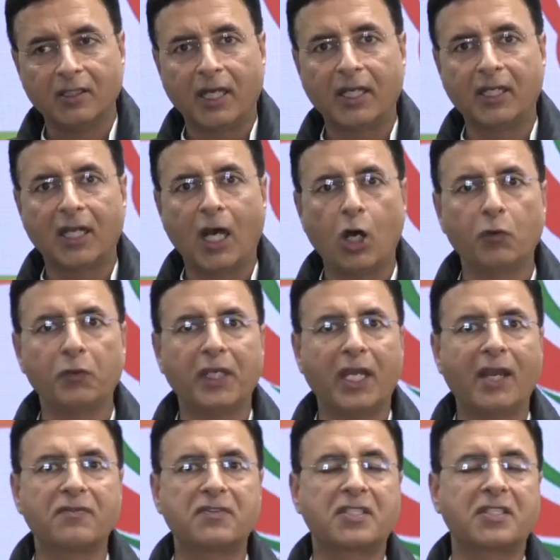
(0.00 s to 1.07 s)
And now we
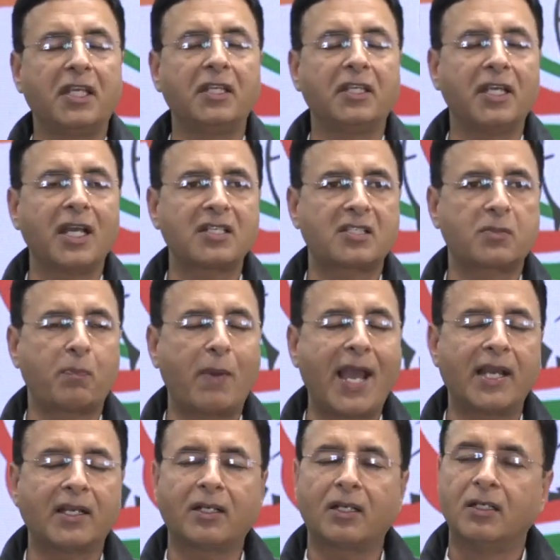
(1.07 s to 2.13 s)
have seen Yes
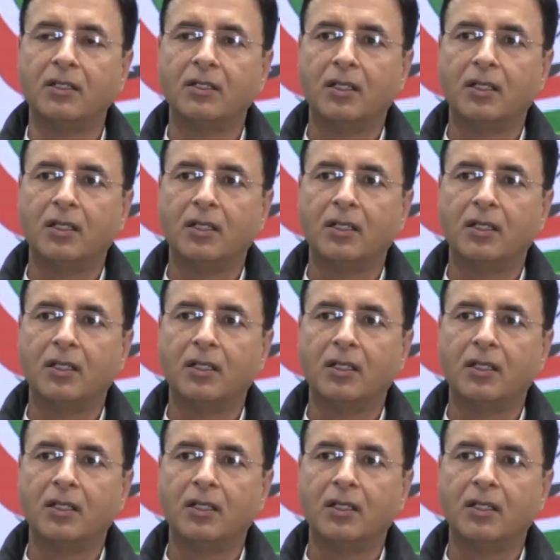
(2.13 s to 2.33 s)
Bank uh,